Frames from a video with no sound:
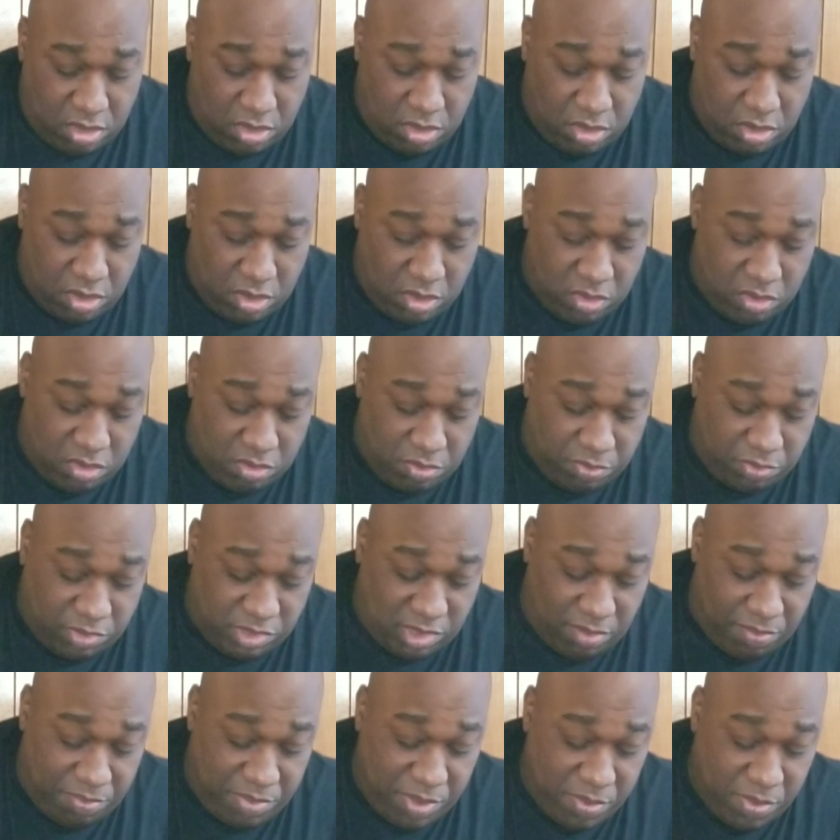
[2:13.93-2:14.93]
You know,
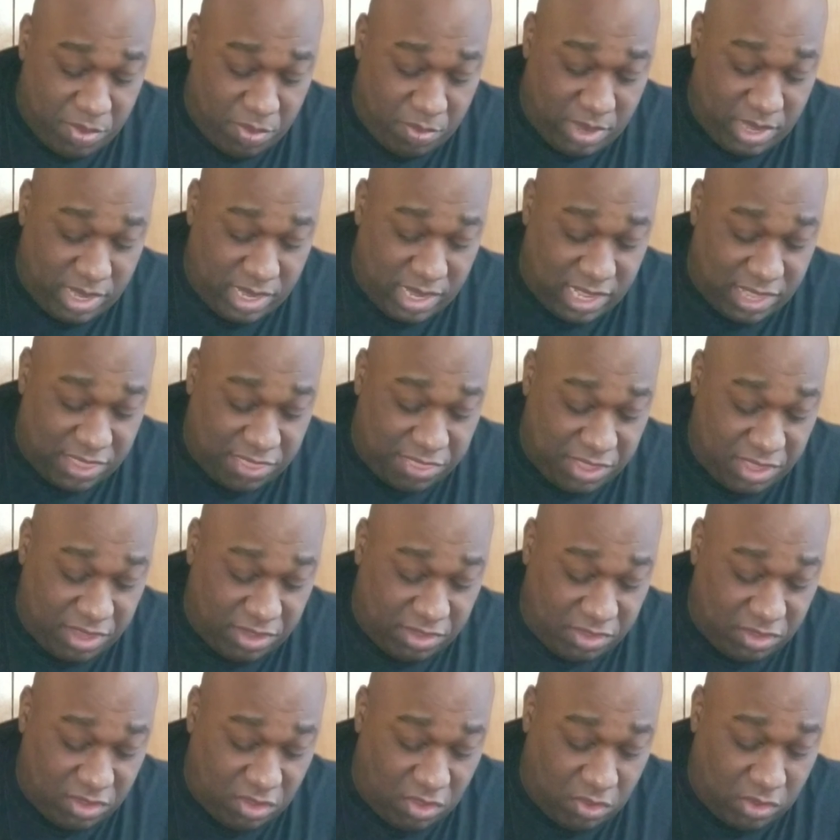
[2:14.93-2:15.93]
some people might not think
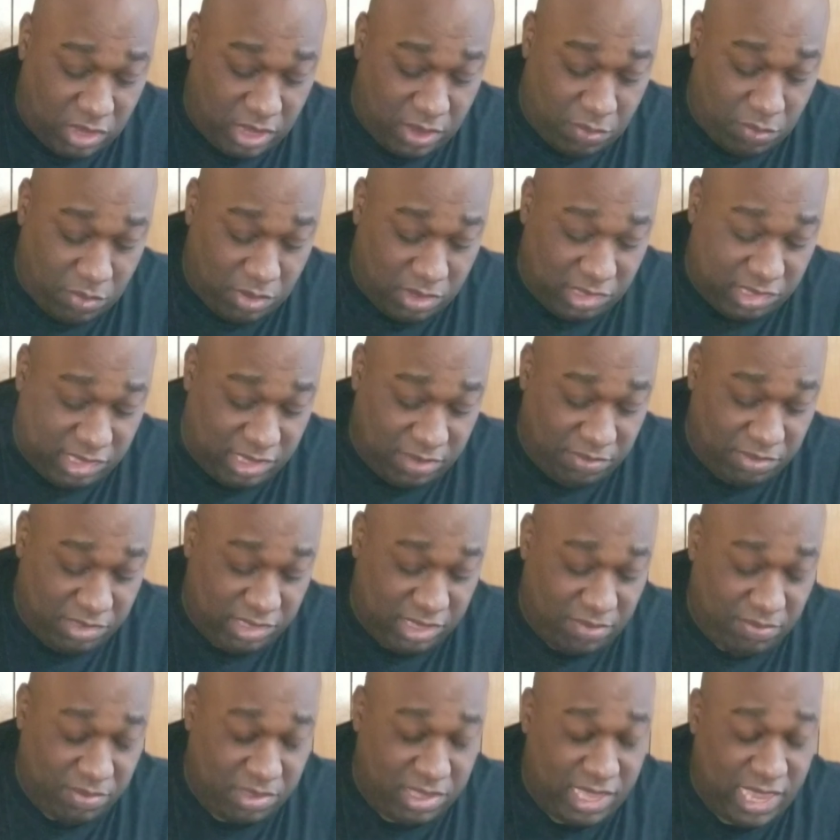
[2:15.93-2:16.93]
so. That
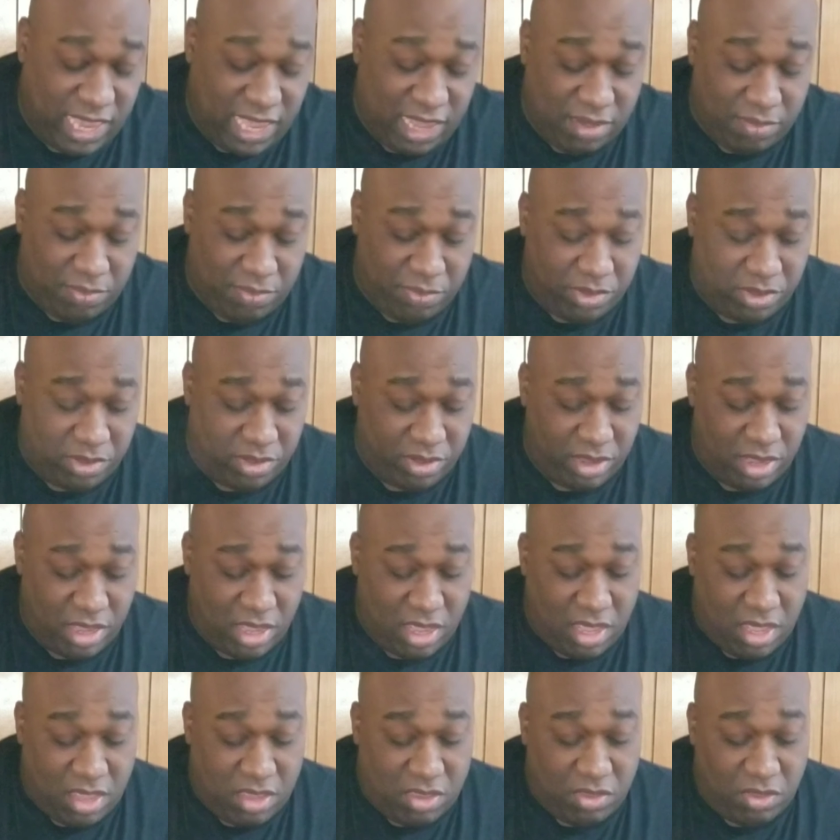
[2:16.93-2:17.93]
177 caliber,
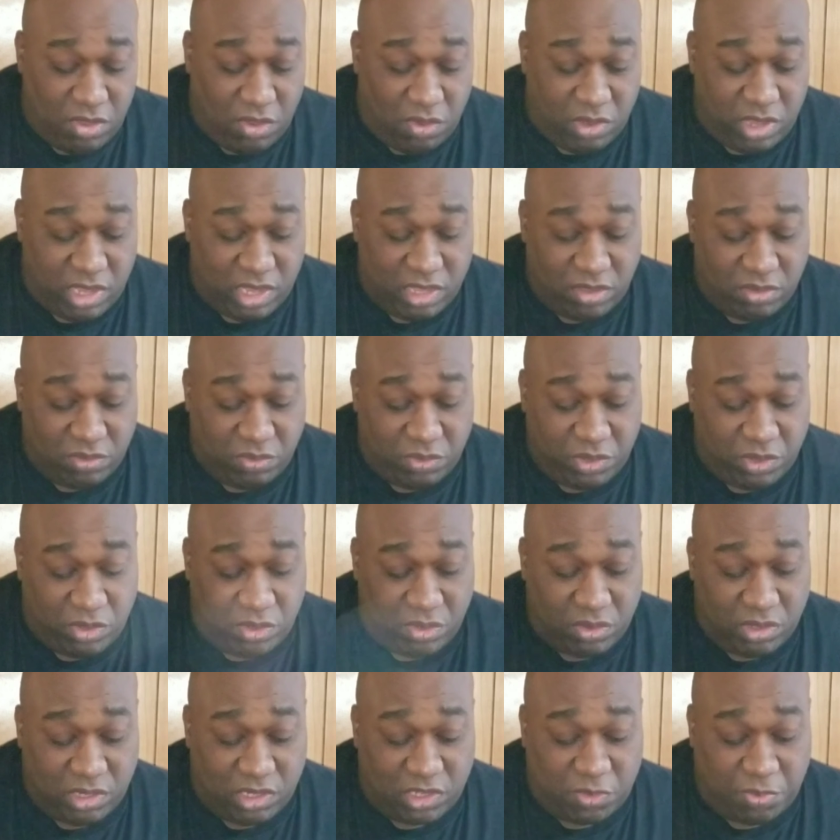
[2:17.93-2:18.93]
you don't get the
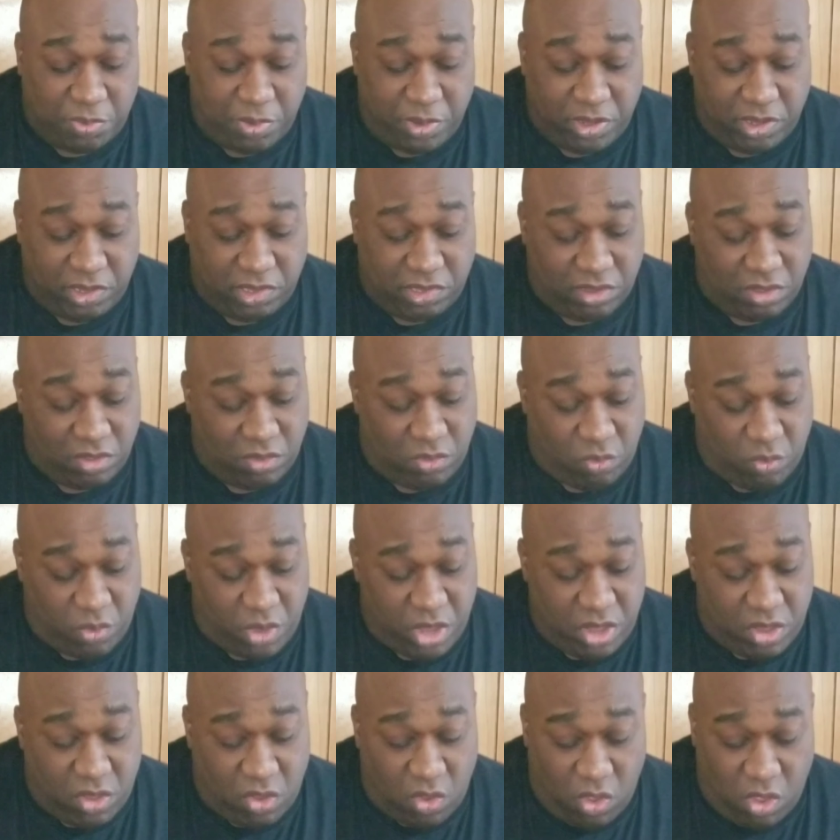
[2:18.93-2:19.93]
real experience of the
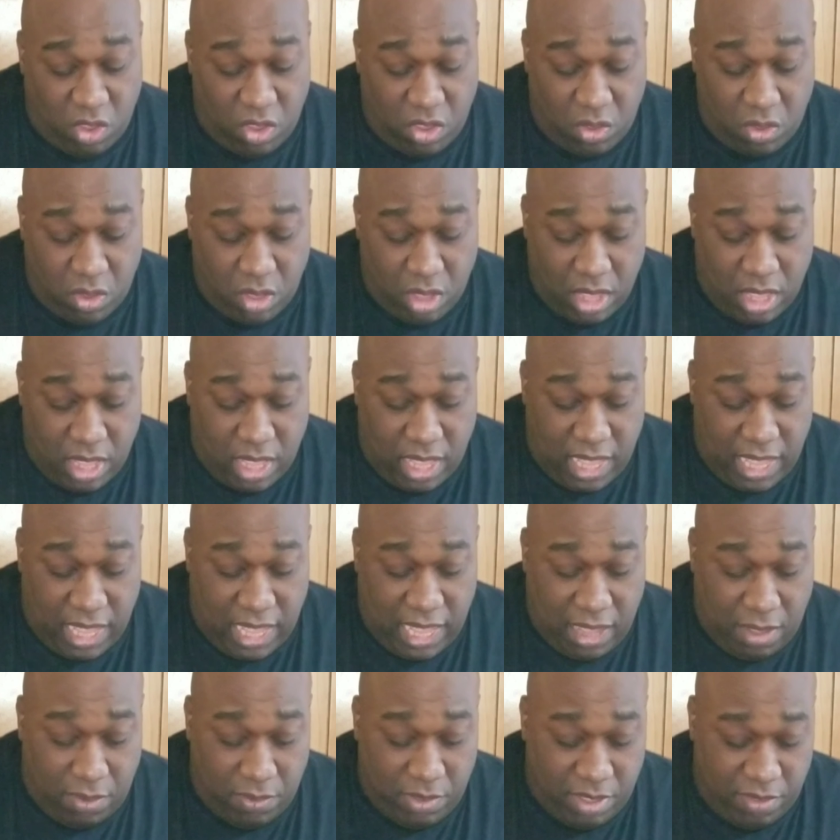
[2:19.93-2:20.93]
recoil.
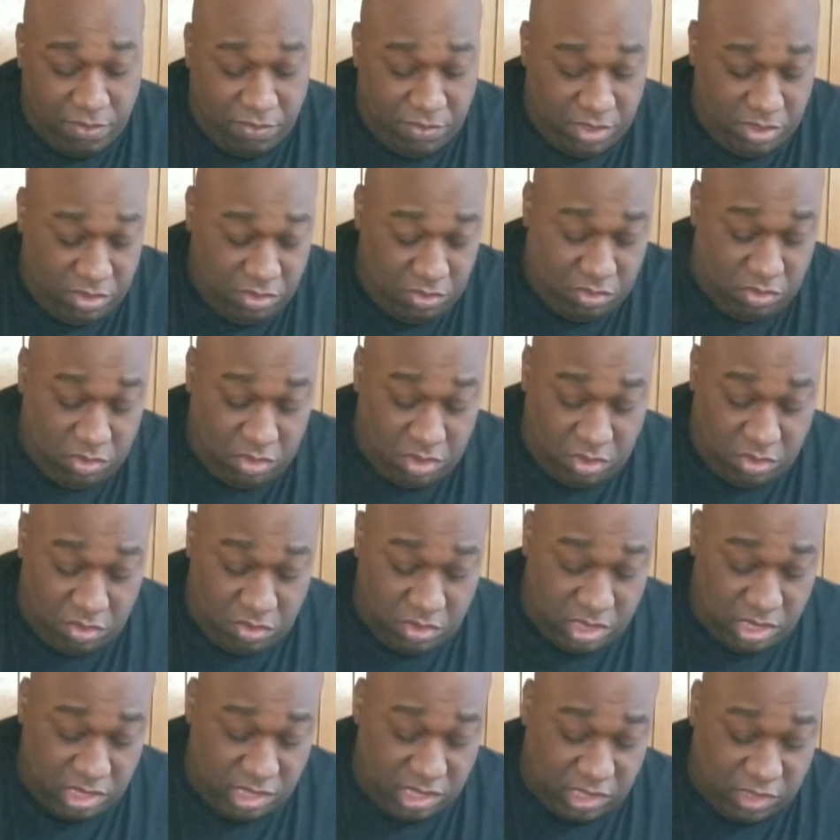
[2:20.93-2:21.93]
However, you know,
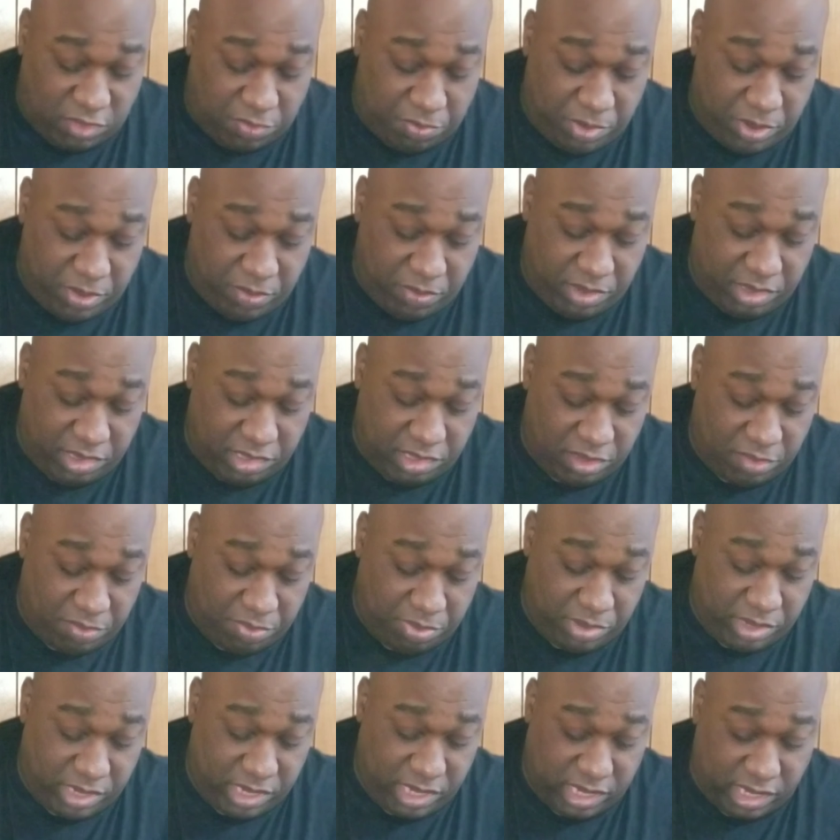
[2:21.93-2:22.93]
you get the experience of the
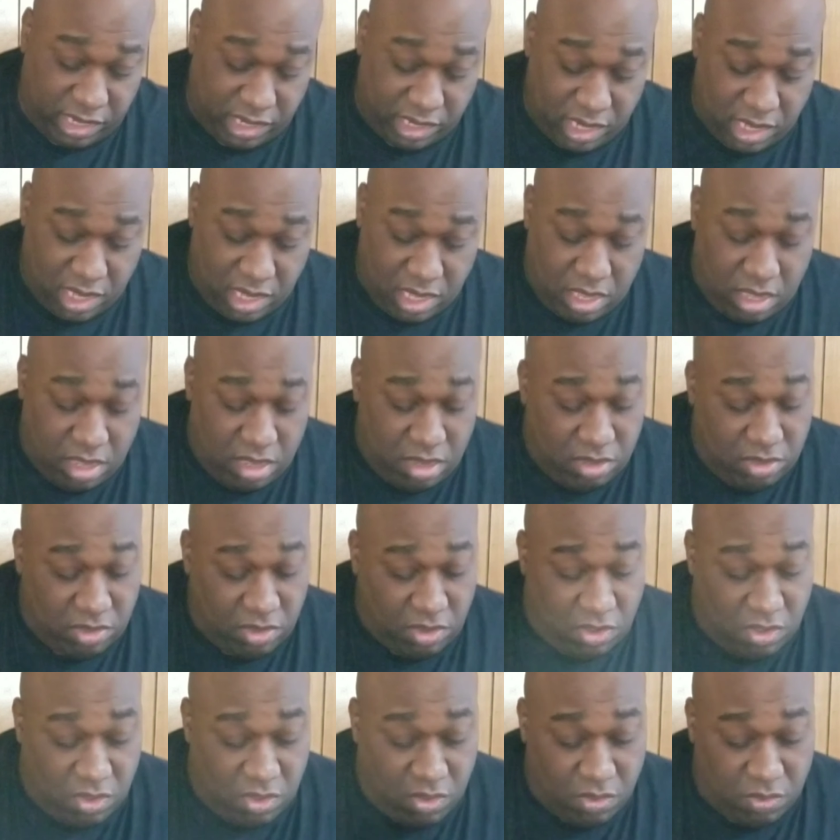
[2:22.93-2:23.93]
plinking.
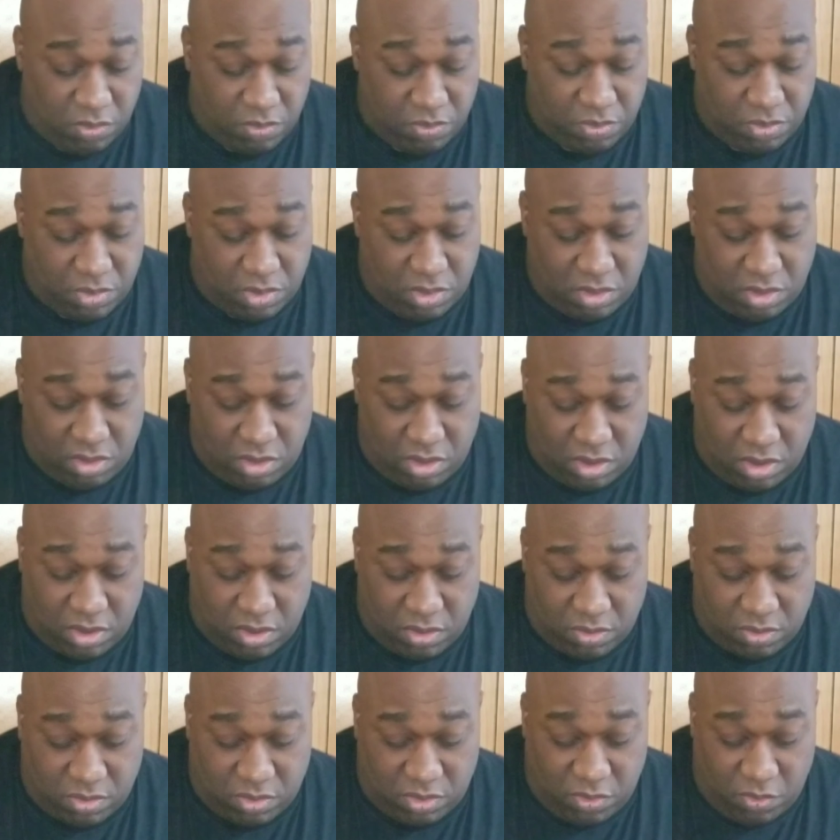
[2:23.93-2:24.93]
So, you
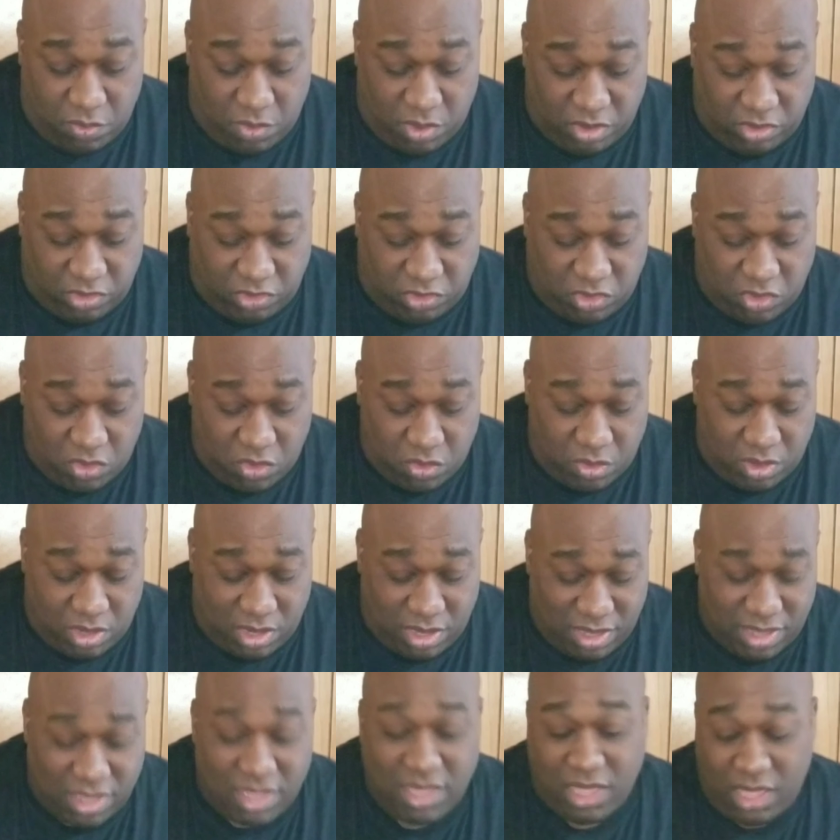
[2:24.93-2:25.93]
know, you want to shoot,
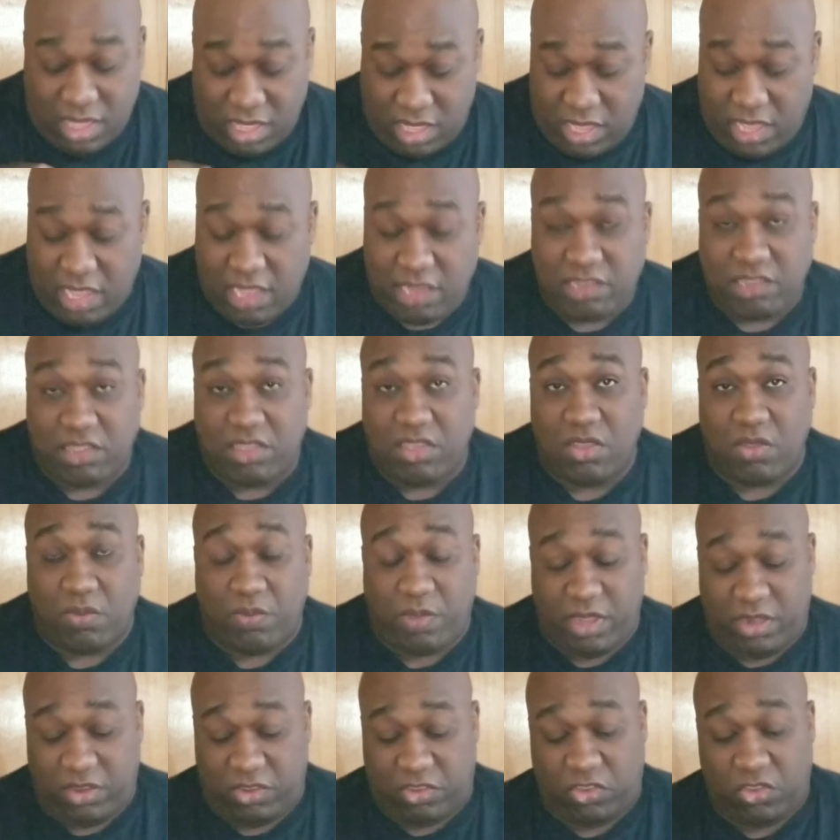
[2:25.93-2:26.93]
here's a
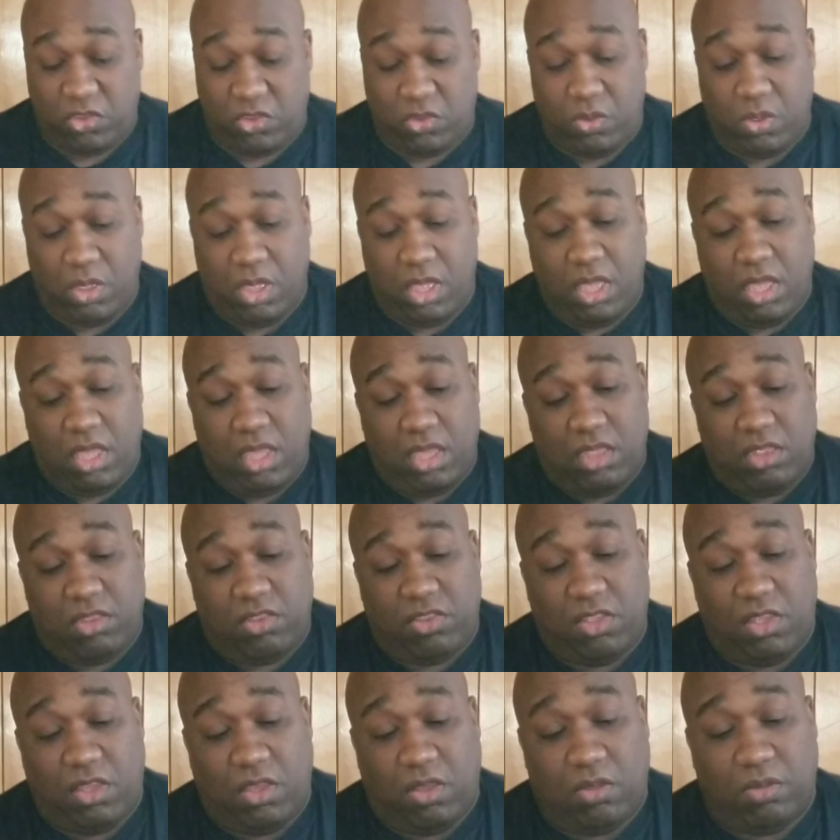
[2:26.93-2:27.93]
good way to shoot.
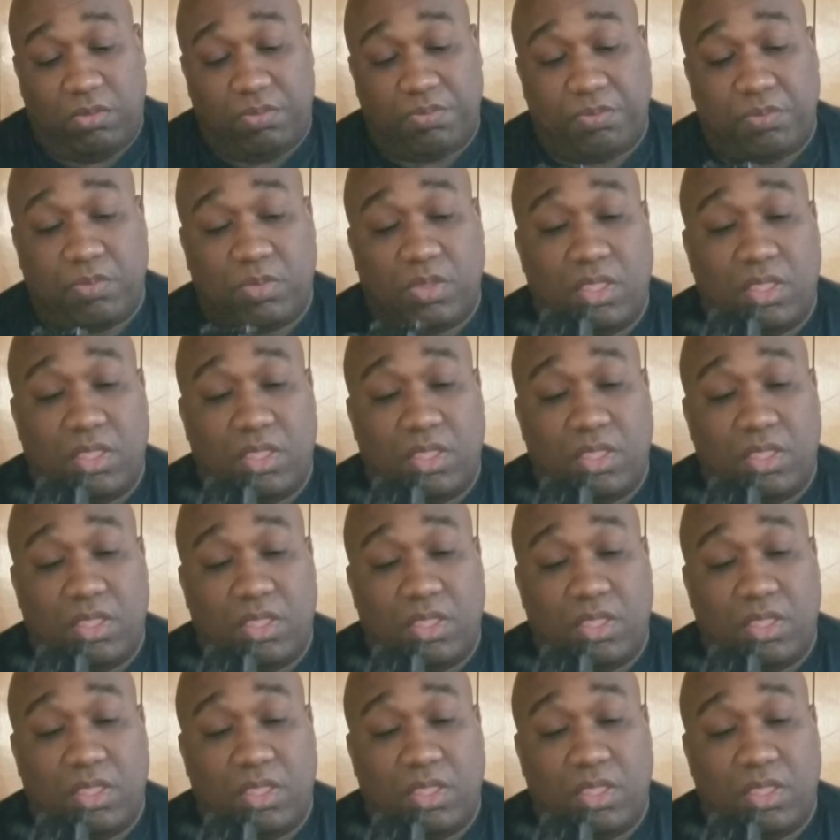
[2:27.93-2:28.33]
So,